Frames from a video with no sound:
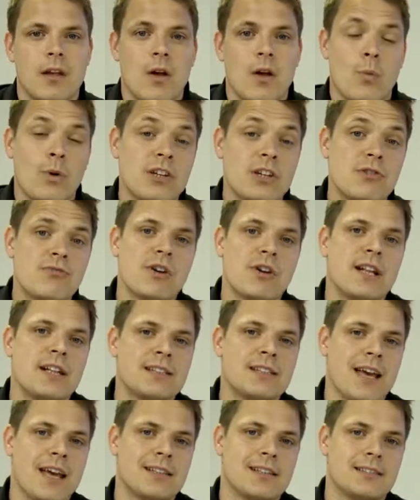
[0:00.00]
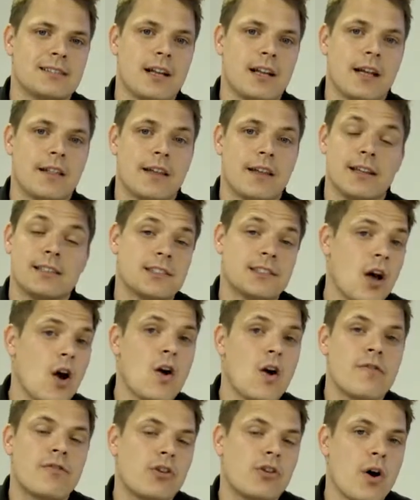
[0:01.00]
When you're running tests like this
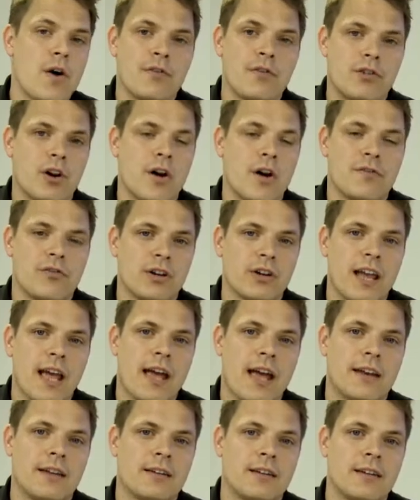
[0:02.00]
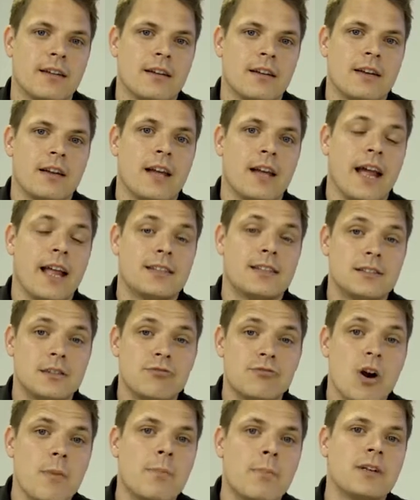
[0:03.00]
over and over and over again, it's the
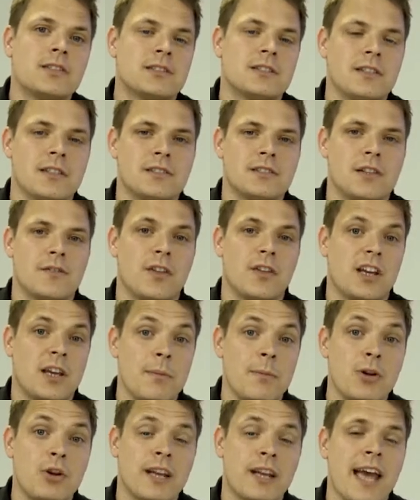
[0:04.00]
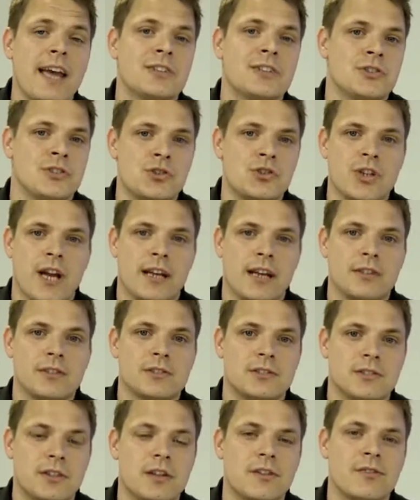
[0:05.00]
robustness of the communication
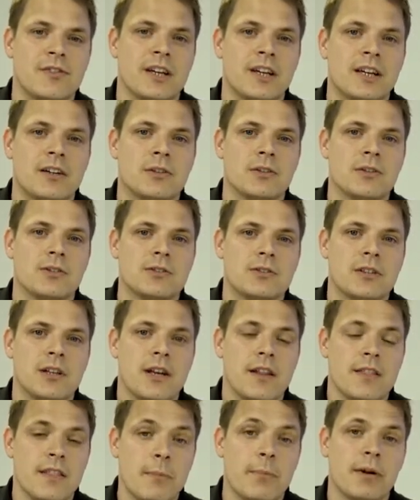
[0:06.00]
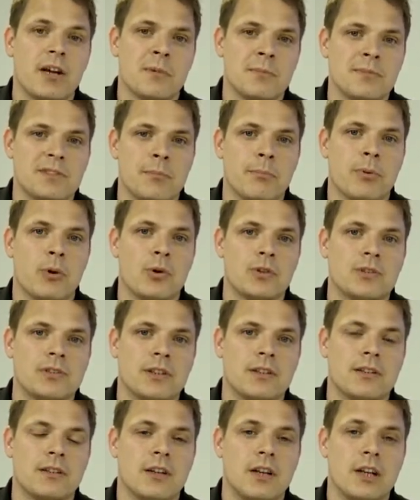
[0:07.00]
channels to the vehicles that becomes
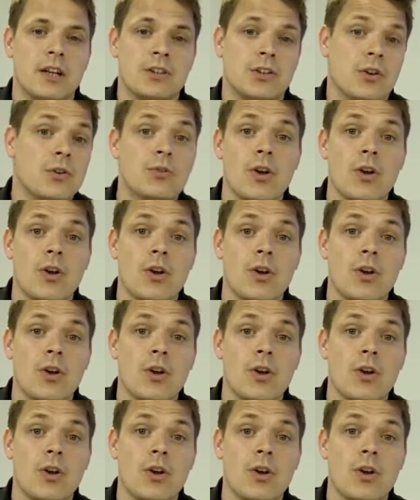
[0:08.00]
important. You